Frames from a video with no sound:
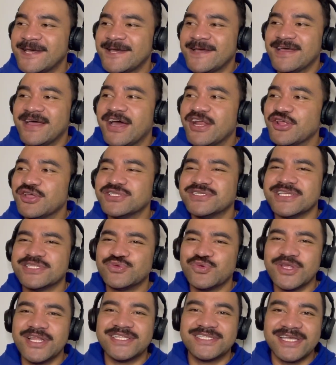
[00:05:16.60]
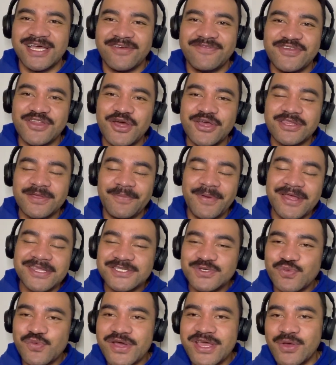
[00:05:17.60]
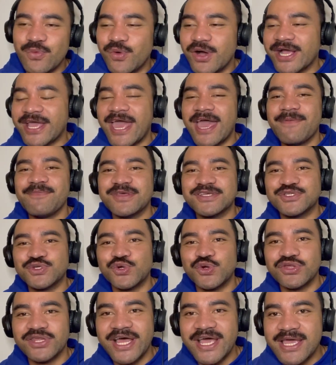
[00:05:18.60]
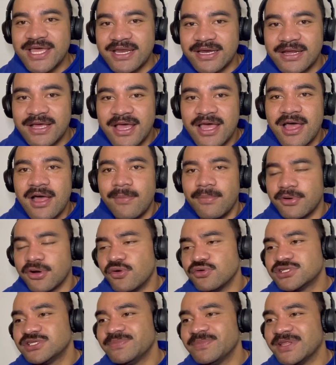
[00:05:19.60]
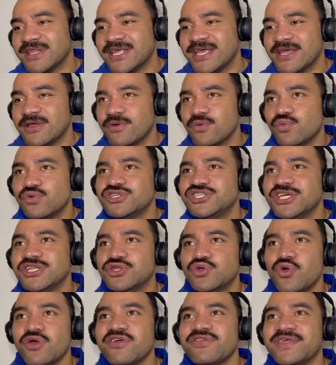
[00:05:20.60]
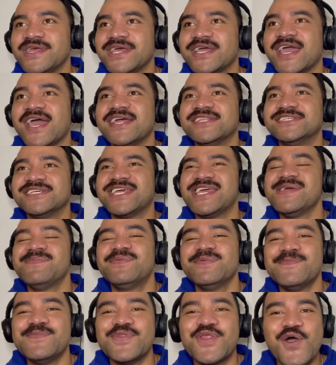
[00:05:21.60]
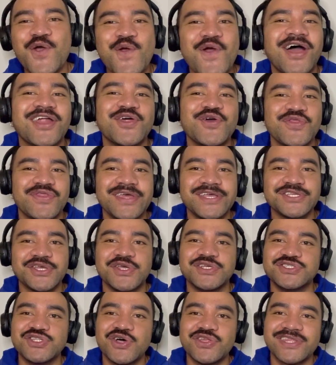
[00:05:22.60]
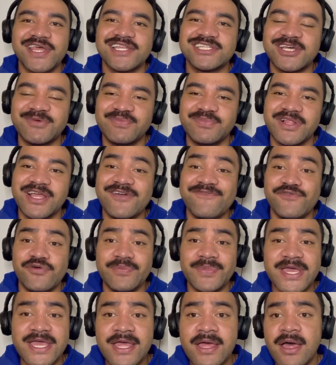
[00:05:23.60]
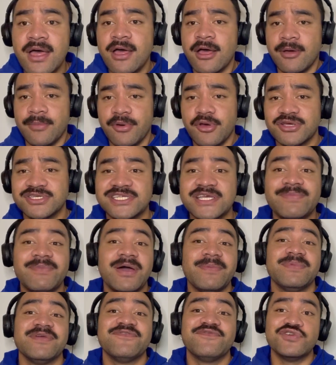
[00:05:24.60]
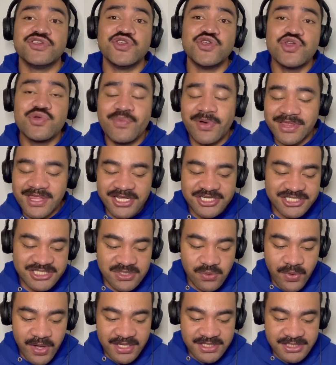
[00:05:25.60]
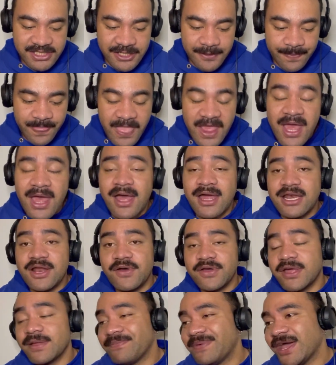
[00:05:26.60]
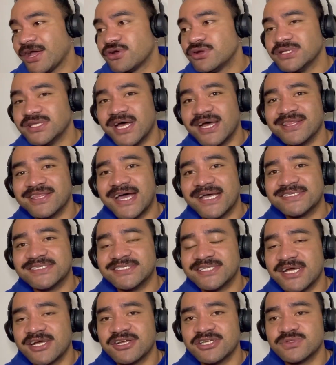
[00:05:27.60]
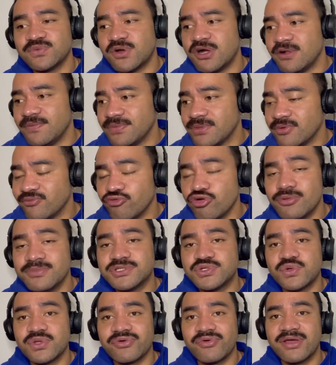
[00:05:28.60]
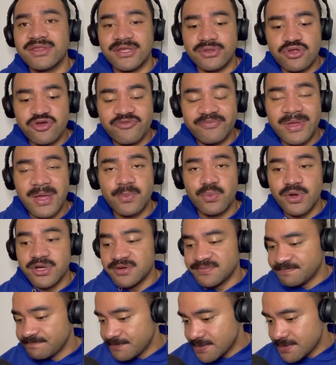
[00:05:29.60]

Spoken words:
I know it's really tough. You know, it depends on where, what camp you sort of lay in. But ultimately, would you do everything you can to keep him? No, I don't think so. He's not that type of player for me. Personally, it might be for you, but that's just the way I see it. Now, again, back on Darcy Tucker as well. Rumors doing the round that North Melbourne won him.